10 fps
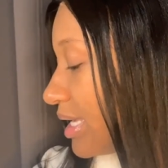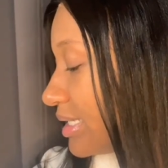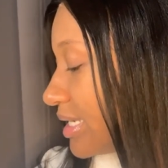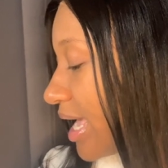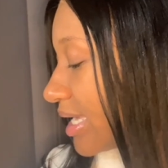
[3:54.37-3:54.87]

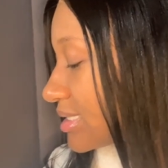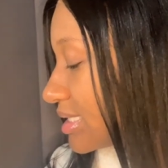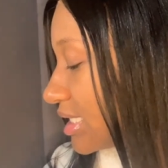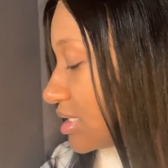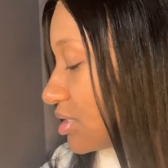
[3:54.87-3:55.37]
next,
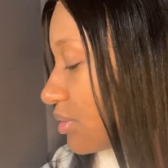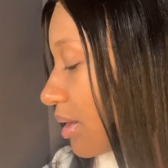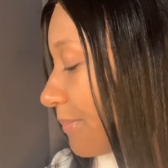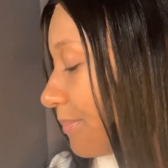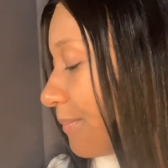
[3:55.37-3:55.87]
these two
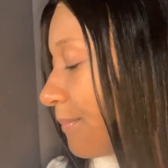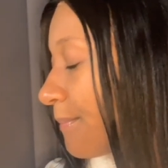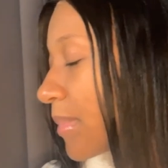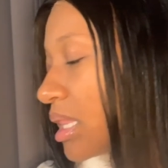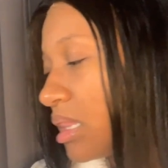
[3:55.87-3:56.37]
are
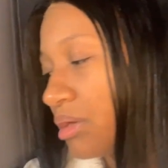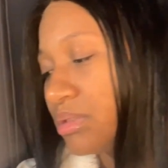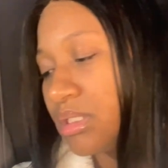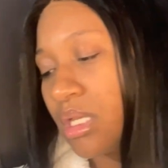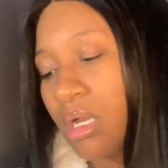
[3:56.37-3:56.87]

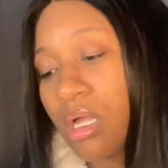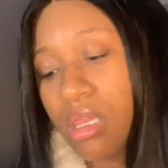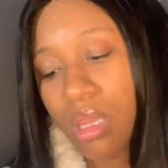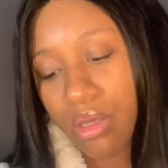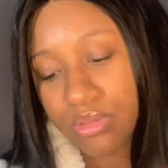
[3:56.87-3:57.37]
close
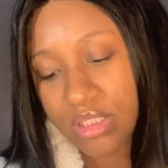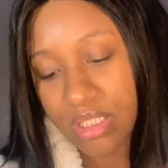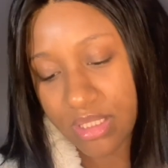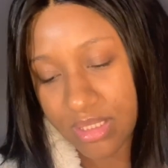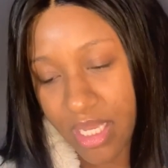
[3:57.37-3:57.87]
to
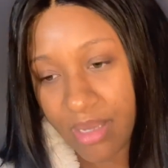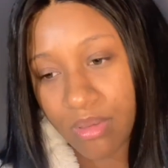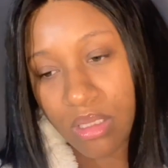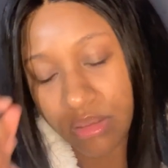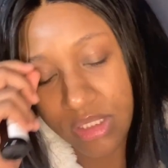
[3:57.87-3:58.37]
the
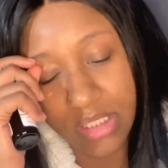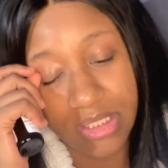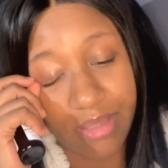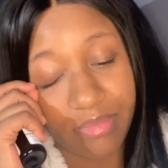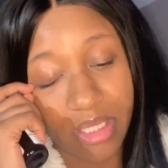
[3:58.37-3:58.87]

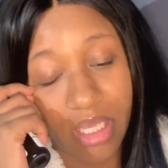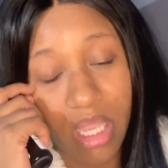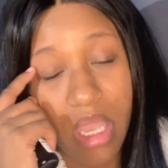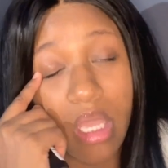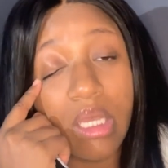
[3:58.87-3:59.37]
same thing.
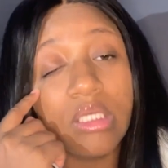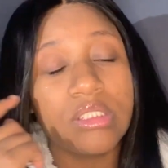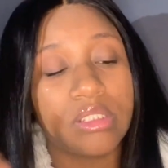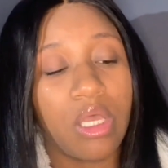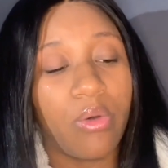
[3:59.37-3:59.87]
So